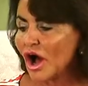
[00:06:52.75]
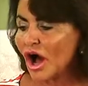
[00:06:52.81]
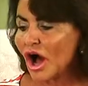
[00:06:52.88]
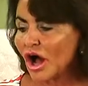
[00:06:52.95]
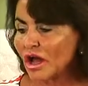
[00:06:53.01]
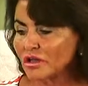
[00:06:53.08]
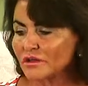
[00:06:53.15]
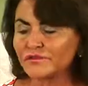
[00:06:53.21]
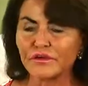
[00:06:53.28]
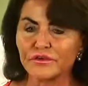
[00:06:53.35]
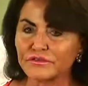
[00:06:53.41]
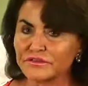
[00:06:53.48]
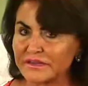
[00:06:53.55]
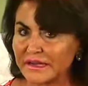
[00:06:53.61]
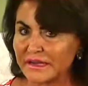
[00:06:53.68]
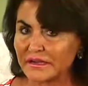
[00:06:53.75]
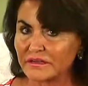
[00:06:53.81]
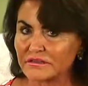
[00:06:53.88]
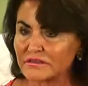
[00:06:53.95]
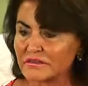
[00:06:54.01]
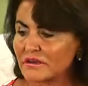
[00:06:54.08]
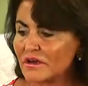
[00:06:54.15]
All of those
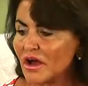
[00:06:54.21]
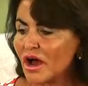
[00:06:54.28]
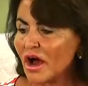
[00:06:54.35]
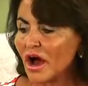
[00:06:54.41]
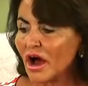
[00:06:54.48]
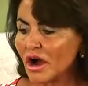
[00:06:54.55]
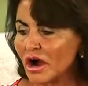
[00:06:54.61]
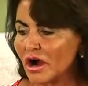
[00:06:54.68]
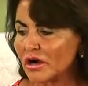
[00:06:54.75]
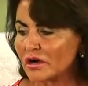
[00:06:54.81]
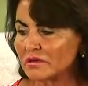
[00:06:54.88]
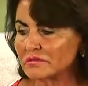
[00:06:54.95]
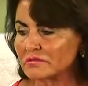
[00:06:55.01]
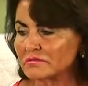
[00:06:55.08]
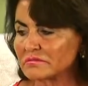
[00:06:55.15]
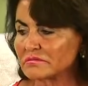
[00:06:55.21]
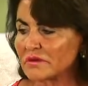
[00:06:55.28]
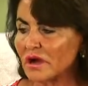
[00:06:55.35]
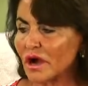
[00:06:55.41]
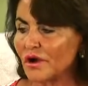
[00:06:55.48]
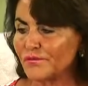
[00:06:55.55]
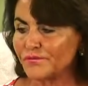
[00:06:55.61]
things are,
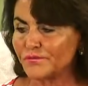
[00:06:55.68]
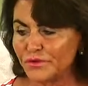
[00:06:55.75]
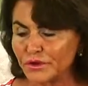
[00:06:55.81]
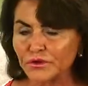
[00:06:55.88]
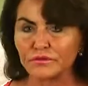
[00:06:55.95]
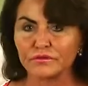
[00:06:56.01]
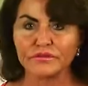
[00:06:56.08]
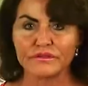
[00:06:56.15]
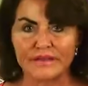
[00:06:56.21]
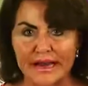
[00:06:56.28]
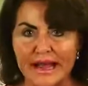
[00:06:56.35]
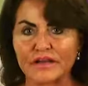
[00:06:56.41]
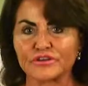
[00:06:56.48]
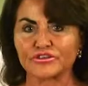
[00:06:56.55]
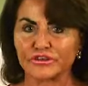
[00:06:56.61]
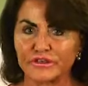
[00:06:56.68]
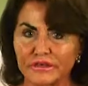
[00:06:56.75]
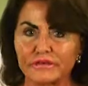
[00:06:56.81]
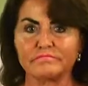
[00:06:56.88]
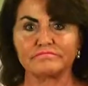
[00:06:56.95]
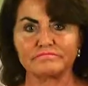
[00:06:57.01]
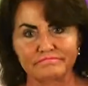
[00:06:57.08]
are foods that
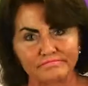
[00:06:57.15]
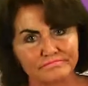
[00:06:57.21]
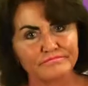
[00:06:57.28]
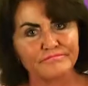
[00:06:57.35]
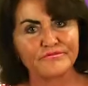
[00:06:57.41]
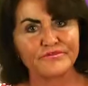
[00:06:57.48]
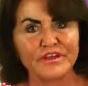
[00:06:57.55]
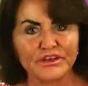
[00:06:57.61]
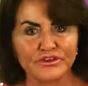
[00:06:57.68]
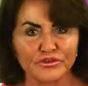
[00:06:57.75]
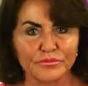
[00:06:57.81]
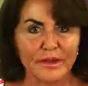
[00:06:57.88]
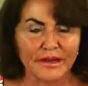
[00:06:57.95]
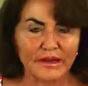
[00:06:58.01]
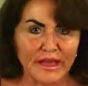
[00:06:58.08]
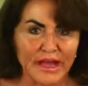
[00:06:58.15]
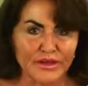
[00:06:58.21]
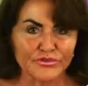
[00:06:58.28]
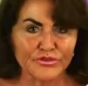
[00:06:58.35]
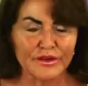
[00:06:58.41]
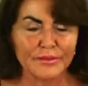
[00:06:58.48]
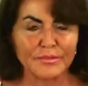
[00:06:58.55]
actually feed your
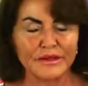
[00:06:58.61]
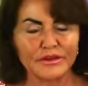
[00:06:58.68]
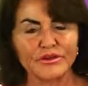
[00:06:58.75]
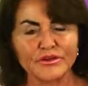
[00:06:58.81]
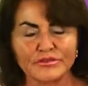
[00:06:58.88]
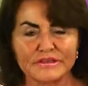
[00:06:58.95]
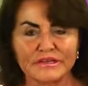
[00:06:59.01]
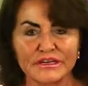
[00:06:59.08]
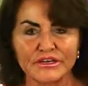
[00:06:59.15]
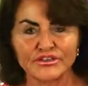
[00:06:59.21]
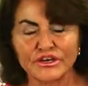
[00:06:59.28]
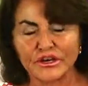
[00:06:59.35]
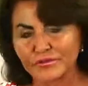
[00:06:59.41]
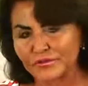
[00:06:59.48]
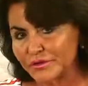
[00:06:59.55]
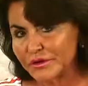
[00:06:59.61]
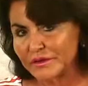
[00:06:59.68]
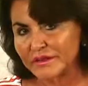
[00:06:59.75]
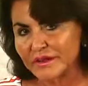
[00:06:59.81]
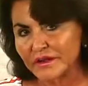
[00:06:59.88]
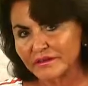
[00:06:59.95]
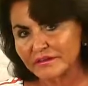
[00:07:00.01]
mitochondria, but you don't see any junk food
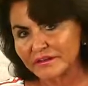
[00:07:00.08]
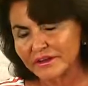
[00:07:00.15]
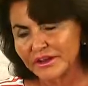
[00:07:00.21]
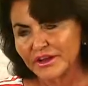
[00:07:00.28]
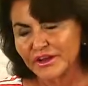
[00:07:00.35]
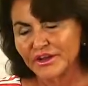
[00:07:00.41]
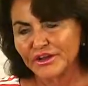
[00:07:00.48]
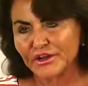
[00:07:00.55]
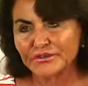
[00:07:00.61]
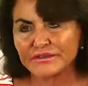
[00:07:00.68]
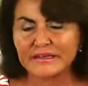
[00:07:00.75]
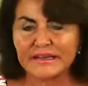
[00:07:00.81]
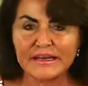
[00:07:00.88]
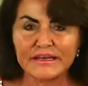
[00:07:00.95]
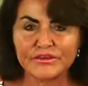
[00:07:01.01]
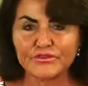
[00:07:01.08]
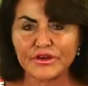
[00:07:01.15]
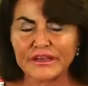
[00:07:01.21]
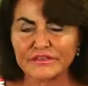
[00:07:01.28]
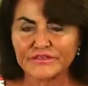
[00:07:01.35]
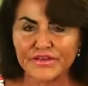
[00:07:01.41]
in there. You don't see any trans